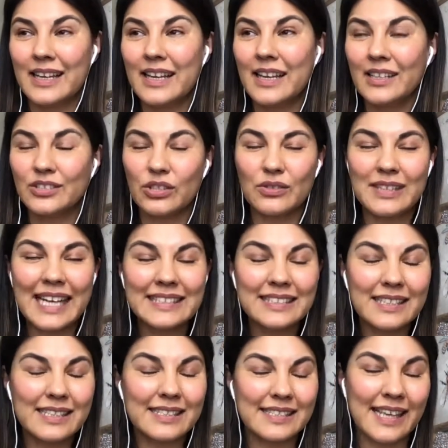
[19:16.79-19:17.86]
So
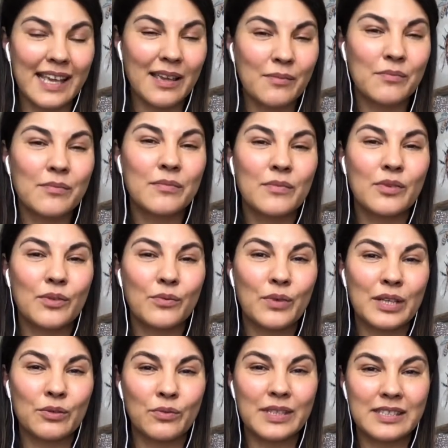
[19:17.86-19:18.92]
that's the same
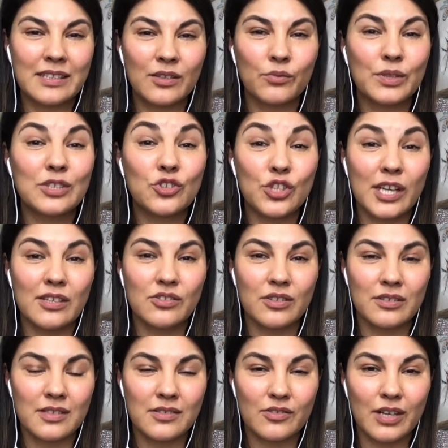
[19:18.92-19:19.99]
when we deal with change
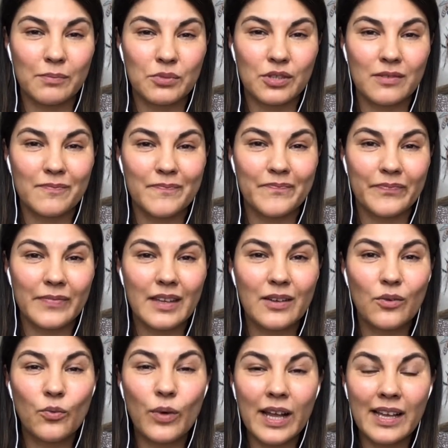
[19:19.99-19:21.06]
and disruption.
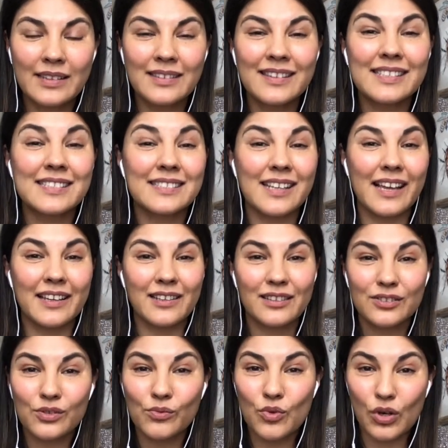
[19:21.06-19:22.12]
When the
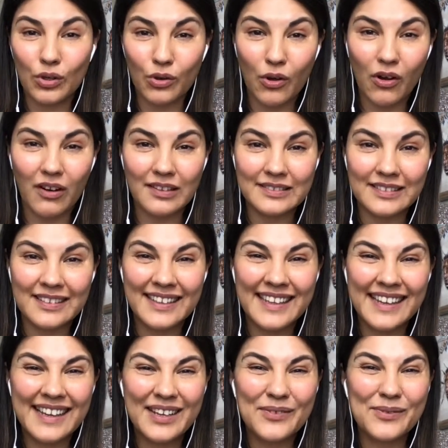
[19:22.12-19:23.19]
cycles were long,
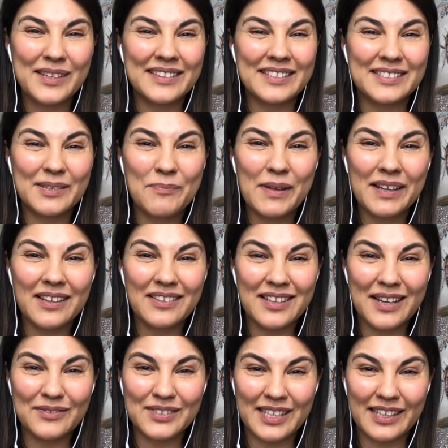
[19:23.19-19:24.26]
when the typical
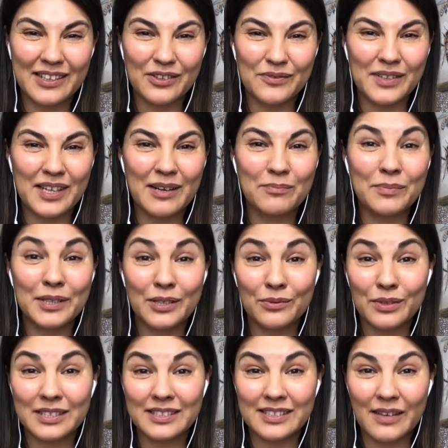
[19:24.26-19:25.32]
life cycle of a company
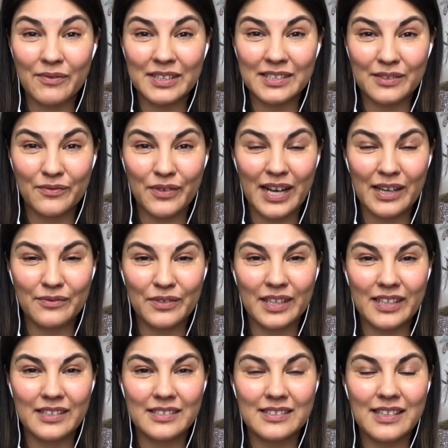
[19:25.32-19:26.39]
was 75
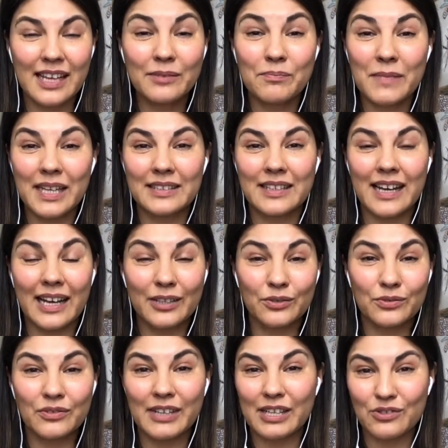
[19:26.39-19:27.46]
years, that meant I
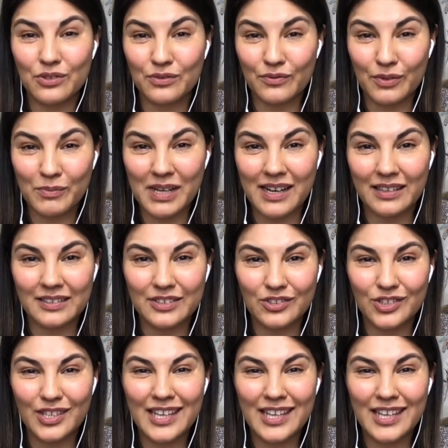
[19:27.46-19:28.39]
could graduate from college,